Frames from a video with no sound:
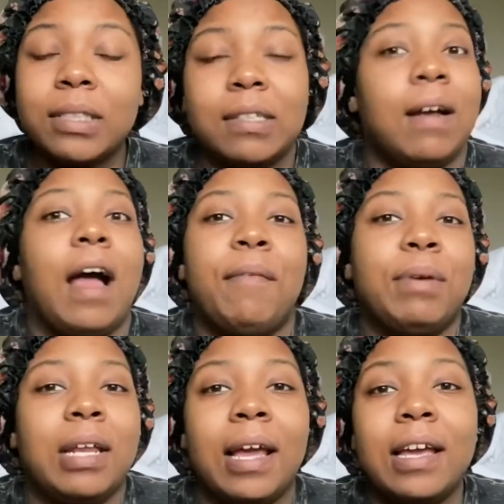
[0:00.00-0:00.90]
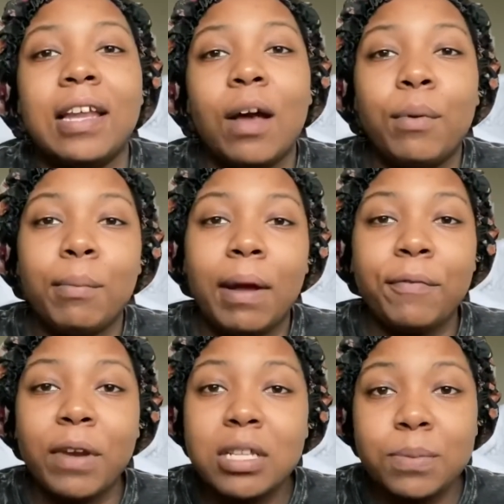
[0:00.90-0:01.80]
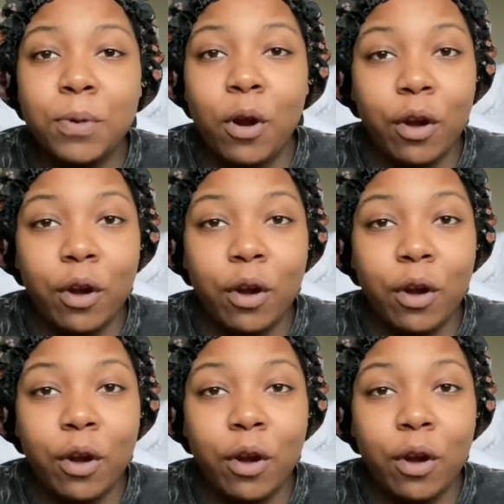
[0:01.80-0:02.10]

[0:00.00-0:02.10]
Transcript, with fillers: so I've been hanging out with my friends more